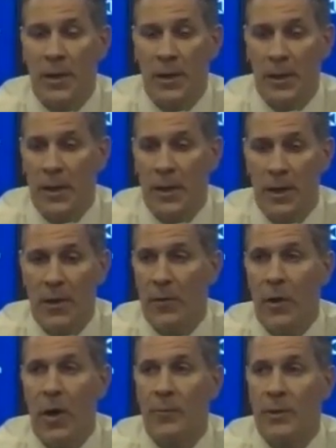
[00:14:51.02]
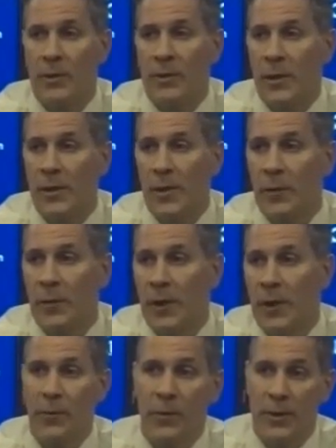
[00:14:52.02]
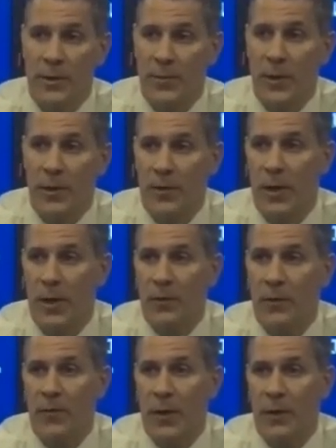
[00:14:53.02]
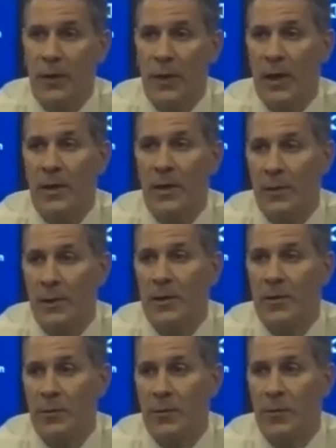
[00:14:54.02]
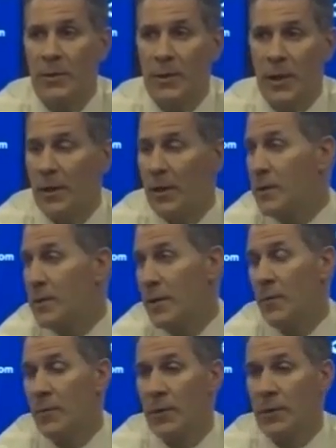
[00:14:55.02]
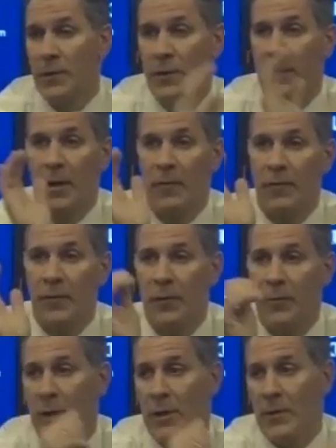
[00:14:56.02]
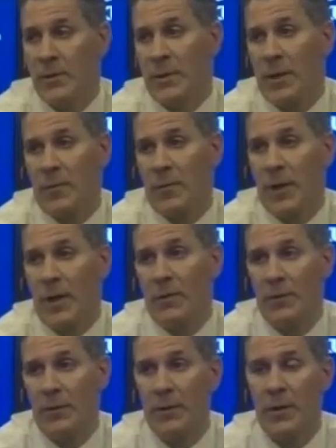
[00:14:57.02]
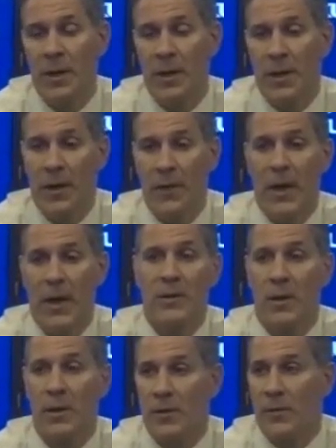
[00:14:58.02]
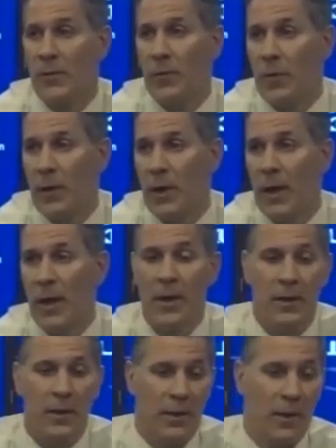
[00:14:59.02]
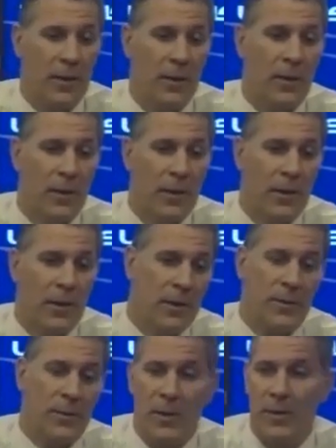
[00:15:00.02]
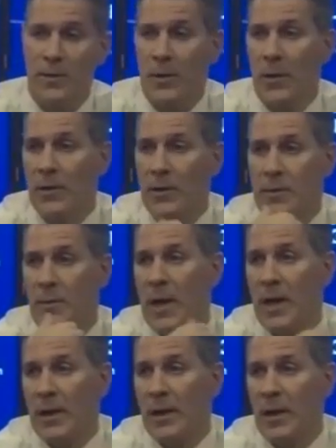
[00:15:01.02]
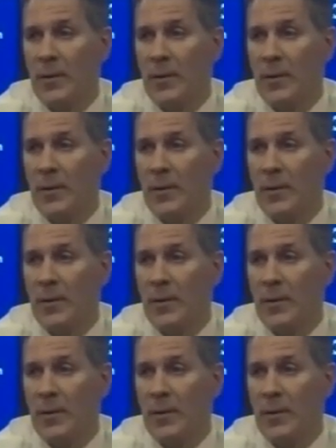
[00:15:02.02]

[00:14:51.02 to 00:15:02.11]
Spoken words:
He had other options on that play where he spun around and found Landy, but he knew he was there. I saw him look to the net front when he was coming out, and that's on his forehand, and then he spins around in his backhand